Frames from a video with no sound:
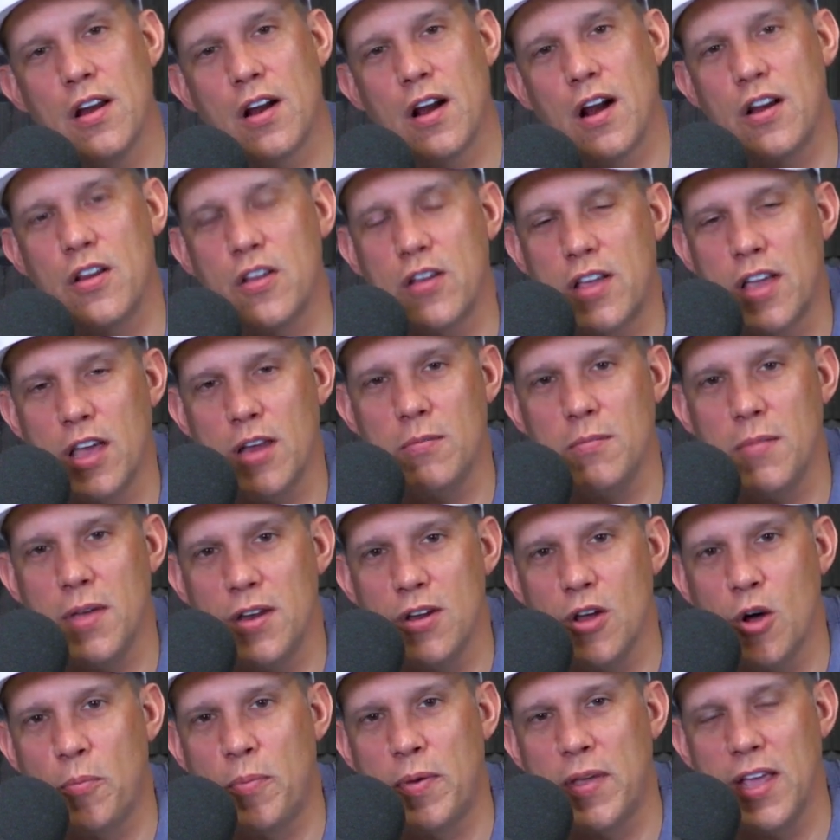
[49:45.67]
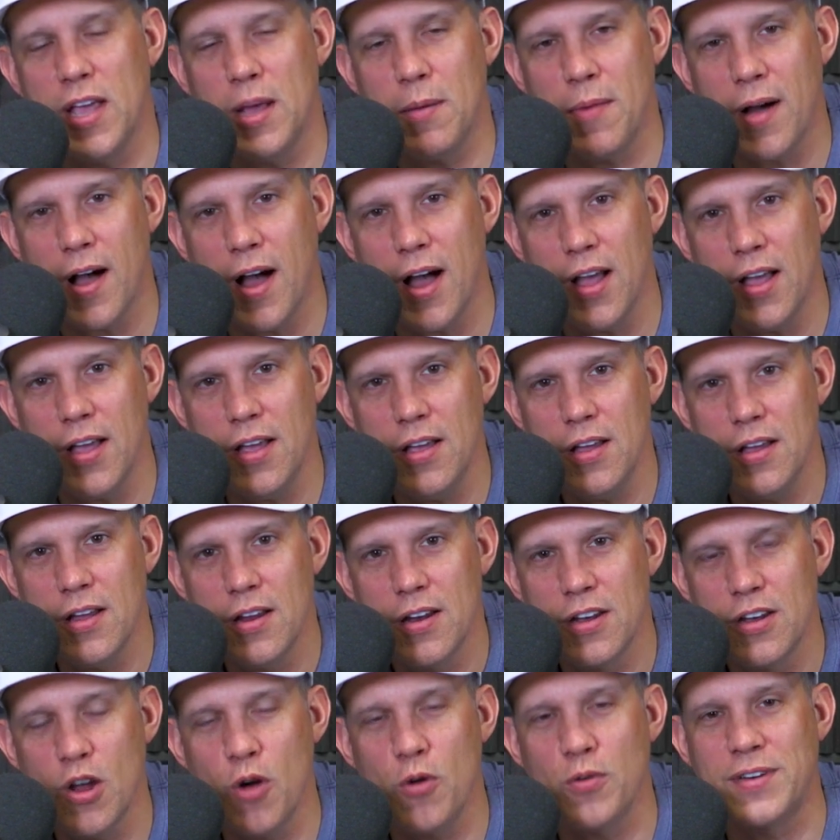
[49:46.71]
Are you kidding me? No PMI,
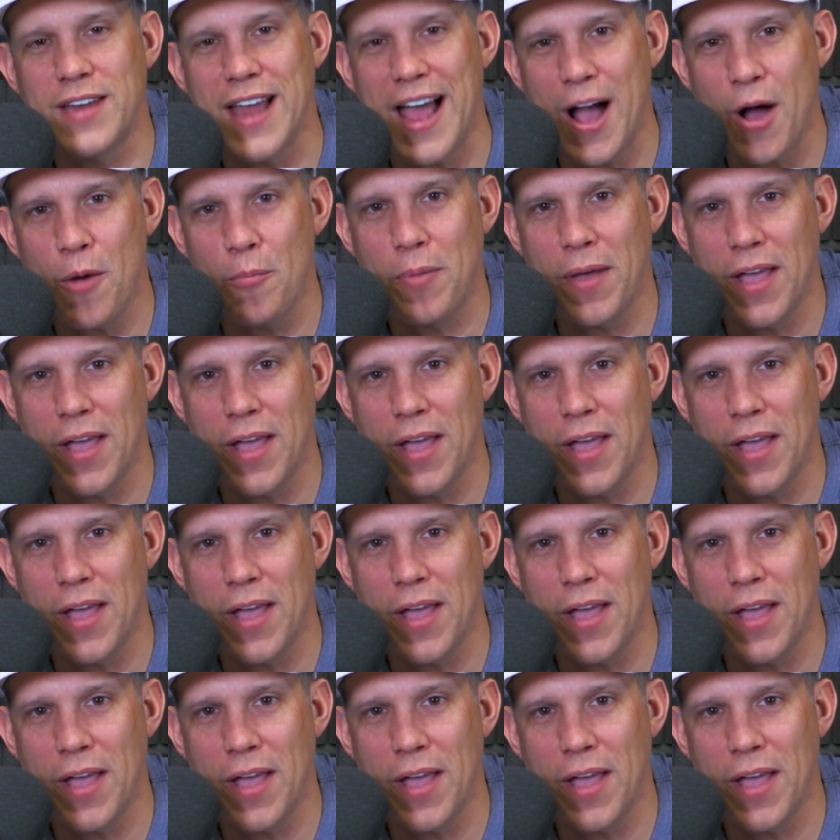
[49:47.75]
no down